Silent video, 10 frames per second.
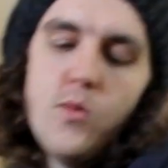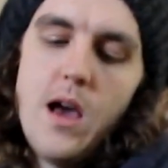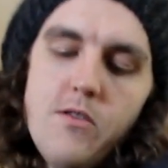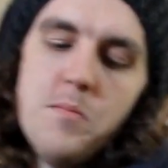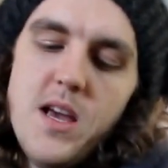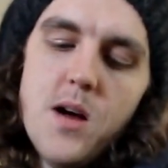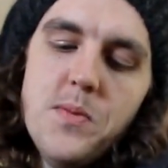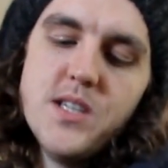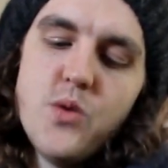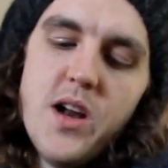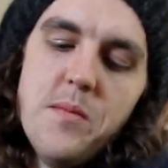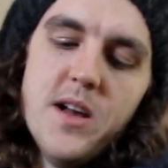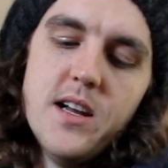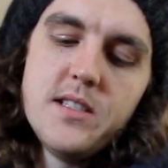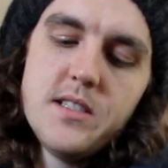We have a meetup in 20
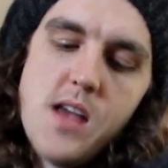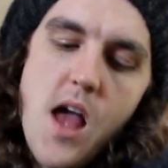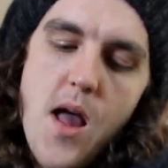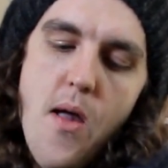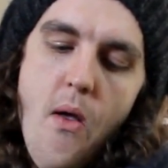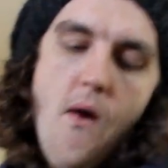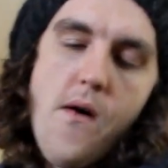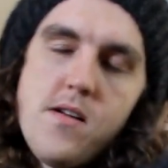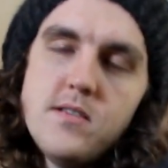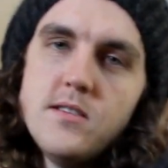minutes. We do have a meetup in 20